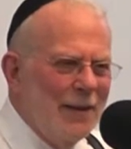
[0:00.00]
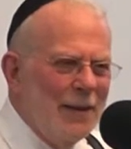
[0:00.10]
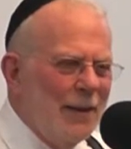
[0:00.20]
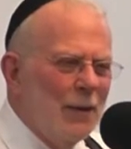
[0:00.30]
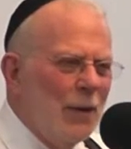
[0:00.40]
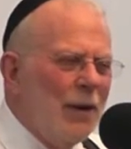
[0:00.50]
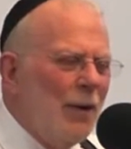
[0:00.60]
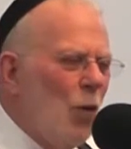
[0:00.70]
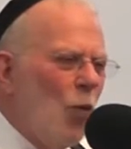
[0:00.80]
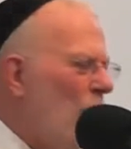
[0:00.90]
I
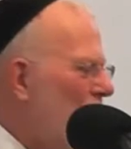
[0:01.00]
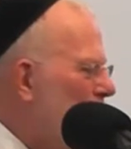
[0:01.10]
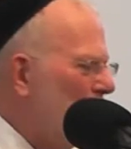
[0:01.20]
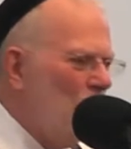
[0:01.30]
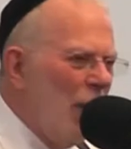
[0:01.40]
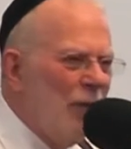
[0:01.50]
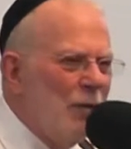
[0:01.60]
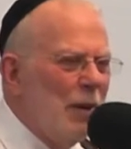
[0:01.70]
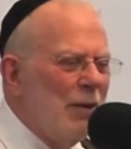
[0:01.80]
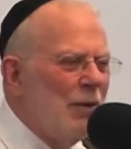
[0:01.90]
don't know why my wife
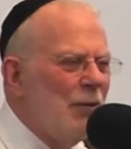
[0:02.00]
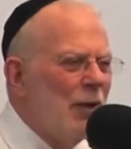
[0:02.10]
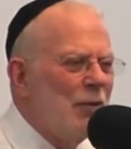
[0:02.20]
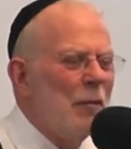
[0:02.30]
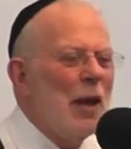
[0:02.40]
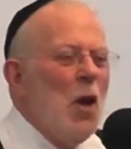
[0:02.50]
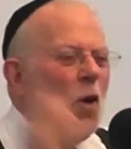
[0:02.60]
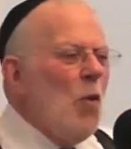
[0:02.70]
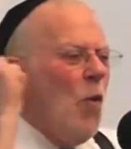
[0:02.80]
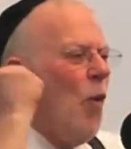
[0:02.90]
is making this face at me.
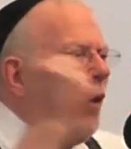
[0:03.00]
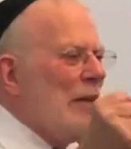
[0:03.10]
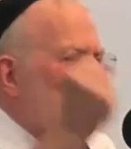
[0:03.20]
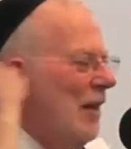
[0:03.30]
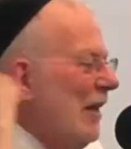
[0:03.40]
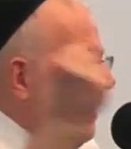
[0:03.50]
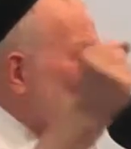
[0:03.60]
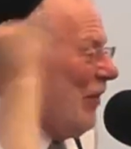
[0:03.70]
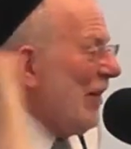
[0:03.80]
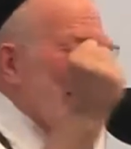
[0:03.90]
Linda
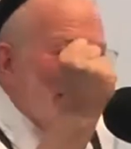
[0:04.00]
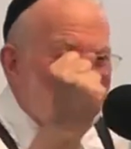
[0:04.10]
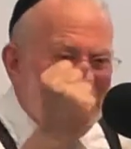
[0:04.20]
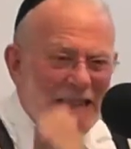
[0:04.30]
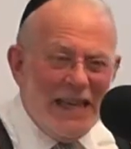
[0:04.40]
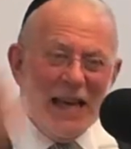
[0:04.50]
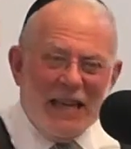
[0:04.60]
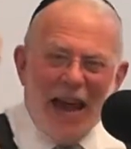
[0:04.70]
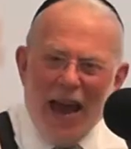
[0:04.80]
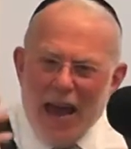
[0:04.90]
Valenci
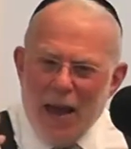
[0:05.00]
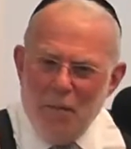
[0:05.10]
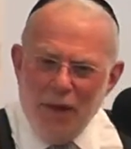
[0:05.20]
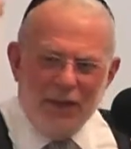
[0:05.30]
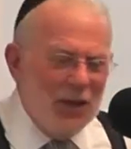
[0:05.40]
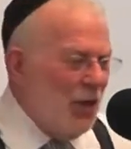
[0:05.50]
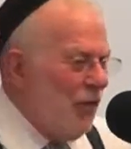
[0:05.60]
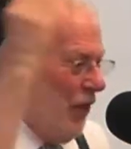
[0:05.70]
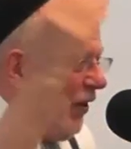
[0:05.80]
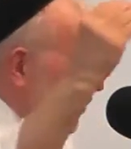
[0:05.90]
came to the
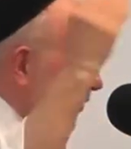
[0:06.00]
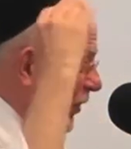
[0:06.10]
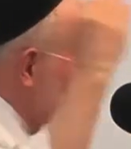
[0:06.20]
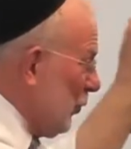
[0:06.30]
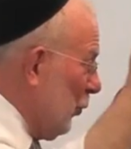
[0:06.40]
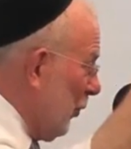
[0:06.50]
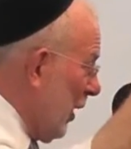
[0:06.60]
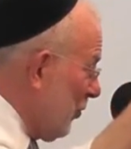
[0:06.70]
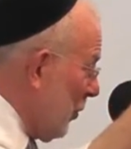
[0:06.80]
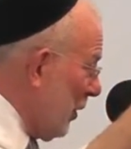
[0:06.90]
Fieldston School.
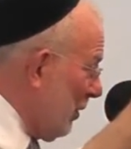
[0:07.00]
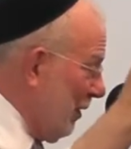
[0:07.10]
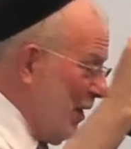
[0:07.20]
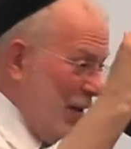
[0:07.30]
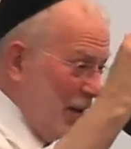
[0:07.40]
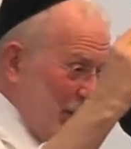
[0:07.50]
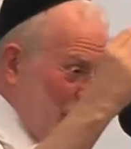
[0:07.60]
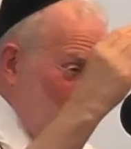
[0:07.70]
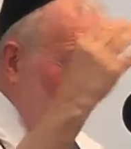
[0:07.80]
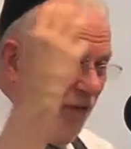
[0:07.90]
That's where we went to
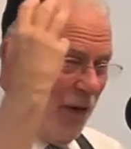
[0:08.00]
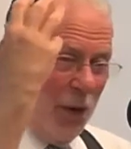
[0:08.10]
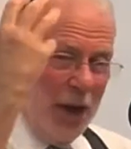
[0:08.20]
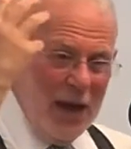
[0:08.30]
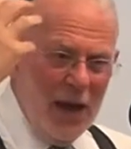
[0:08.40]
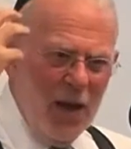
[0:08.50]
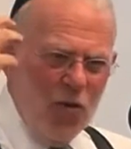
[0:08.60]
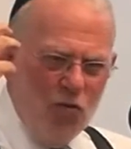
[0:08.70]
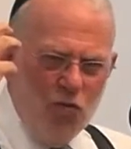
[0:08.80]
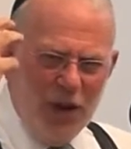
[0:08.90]
school, a very
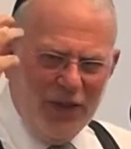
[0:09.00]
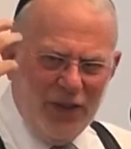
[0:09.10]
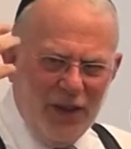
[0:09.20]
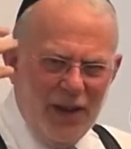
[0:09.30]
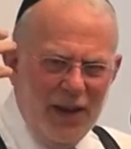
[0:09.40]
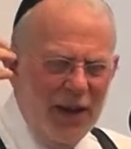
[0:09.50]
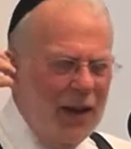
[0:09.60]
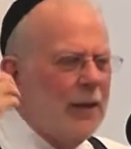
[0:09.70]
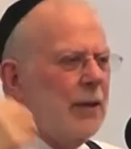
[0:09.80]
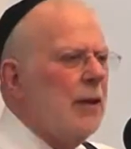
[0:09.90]
ritzy
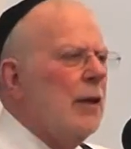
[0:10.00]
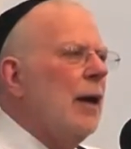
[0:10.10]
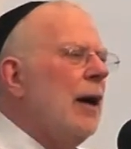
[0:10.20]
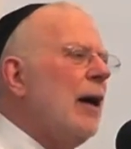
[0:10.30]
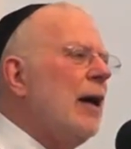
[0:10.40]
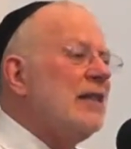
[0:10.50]
uh,